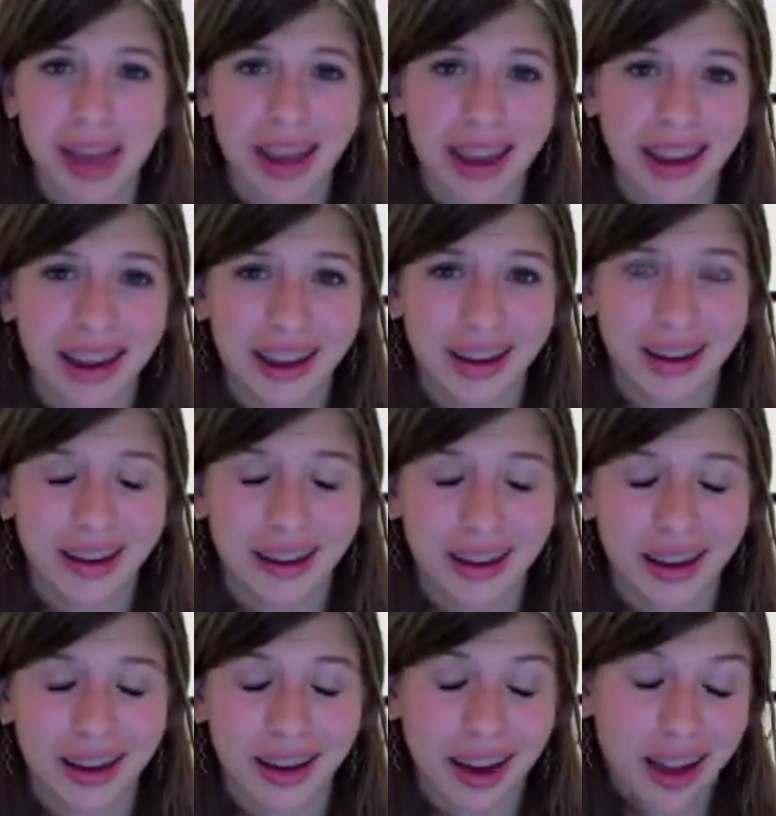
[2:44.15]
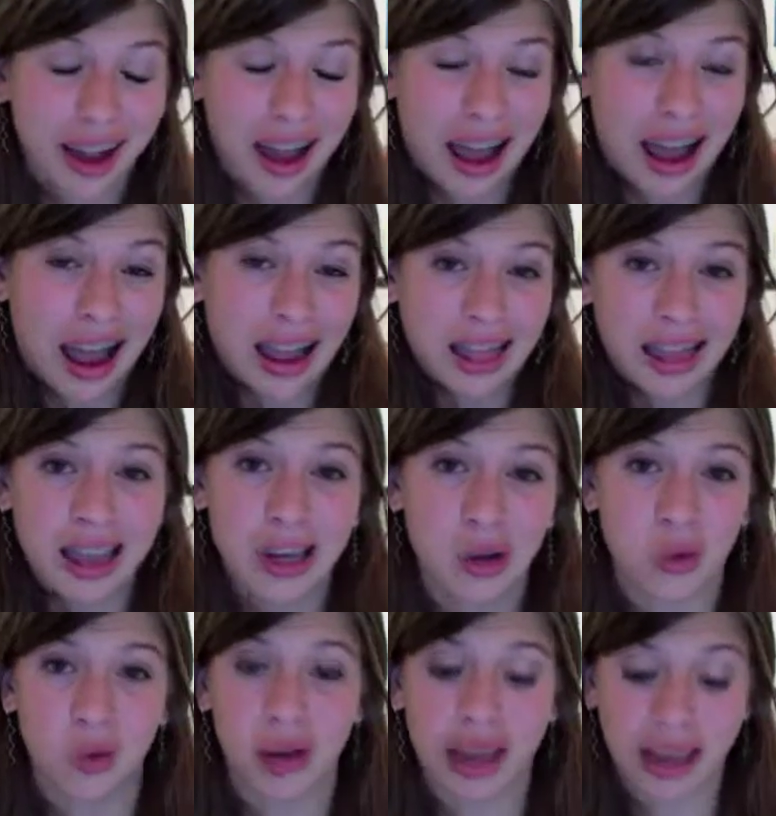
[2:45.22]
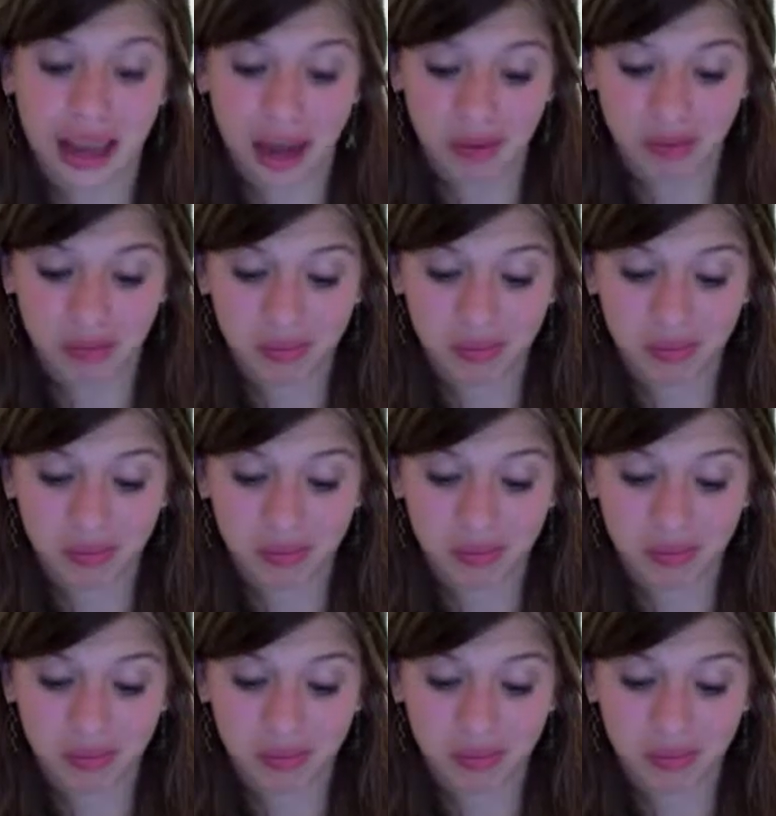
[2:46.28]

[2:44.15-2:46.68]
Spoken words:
and I like who I am.